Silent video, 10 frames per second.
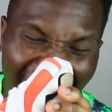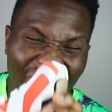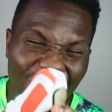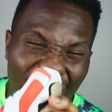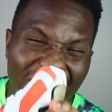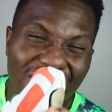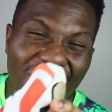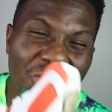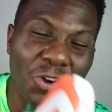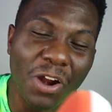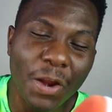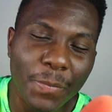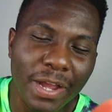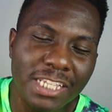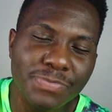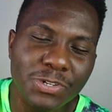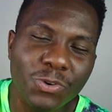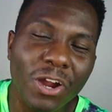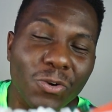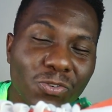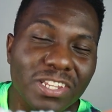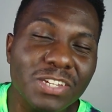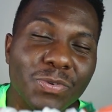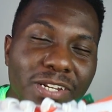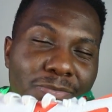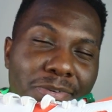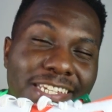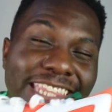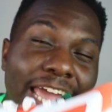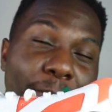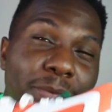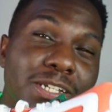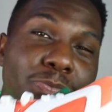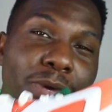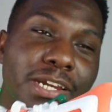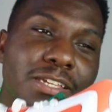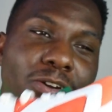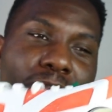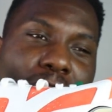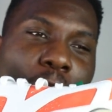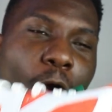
I really love the Carmines, but do I really want to spend that much money on the